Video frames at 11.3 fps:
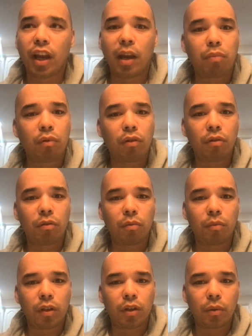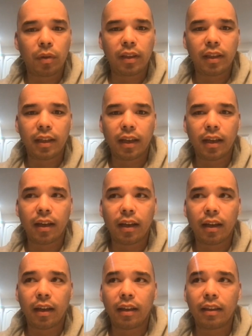April, we're doing
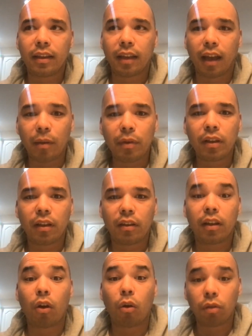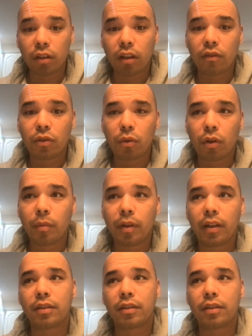the Golden Gloves tournament.